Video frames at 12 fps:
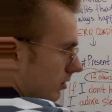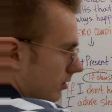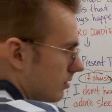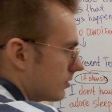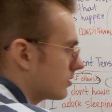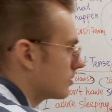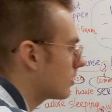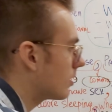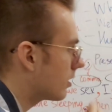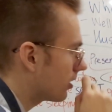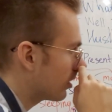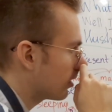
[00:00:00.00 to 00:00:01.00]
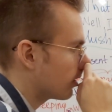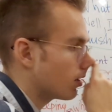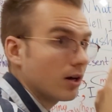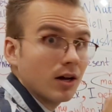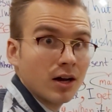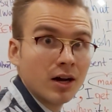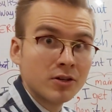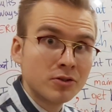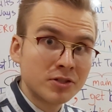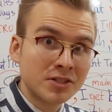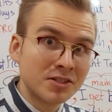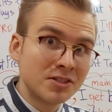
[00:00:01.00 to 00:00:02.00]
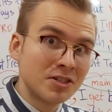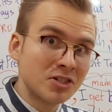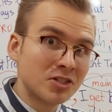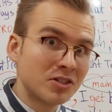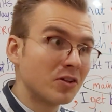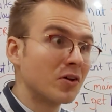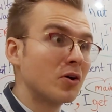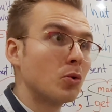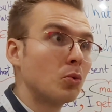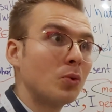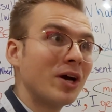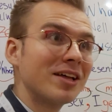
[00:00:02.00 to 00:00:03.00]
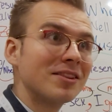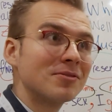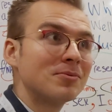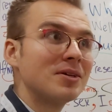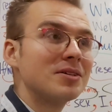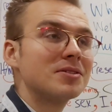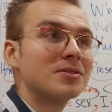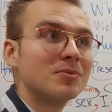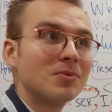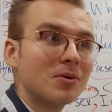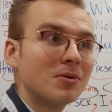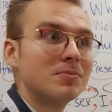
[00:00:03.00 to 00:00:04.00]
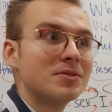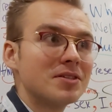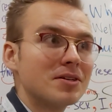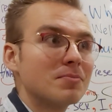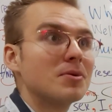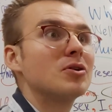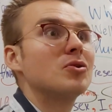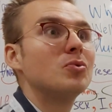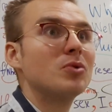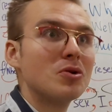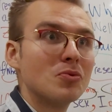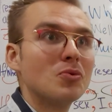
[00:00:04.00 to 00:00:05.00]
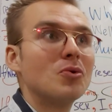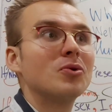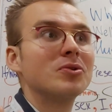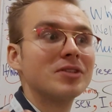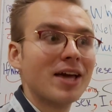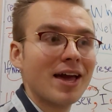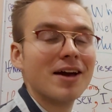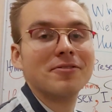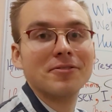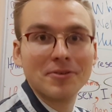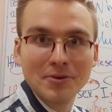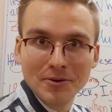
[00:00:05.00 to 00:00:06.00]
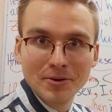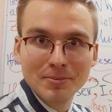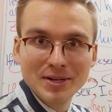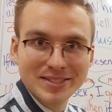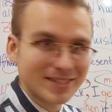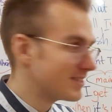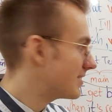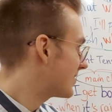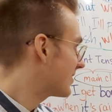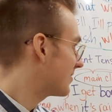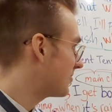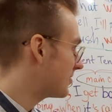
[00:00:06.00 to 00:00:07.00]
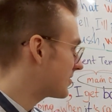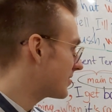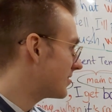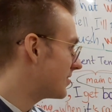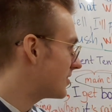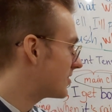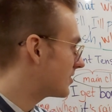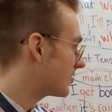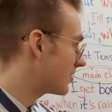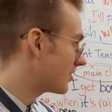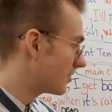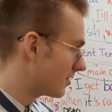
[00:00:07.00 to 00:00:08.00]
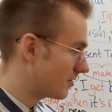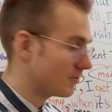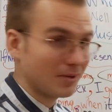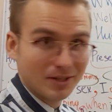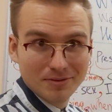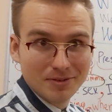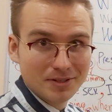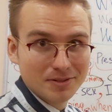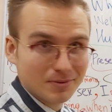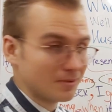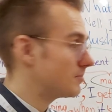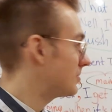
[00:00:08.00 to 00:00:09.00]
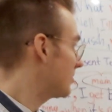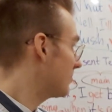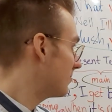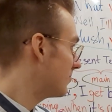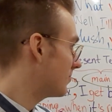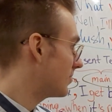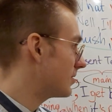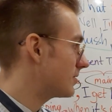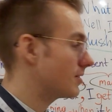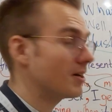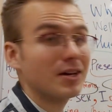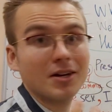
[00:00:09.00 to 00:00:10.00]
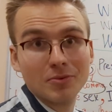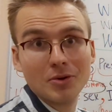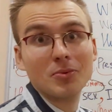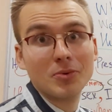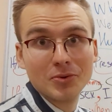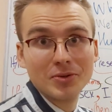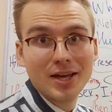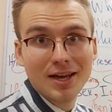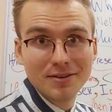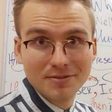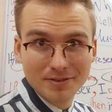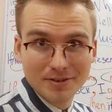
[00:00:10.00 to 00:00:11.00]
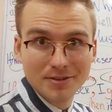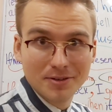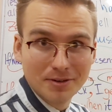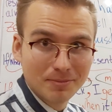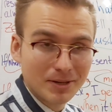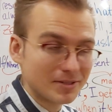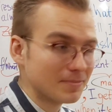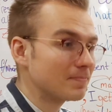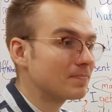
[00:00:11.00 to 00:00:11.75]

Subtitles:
Yes. I'll use conditional. When we swap them, we won't have commas. Yes, it's first conditional. When we swap them, yes, we won't have commas.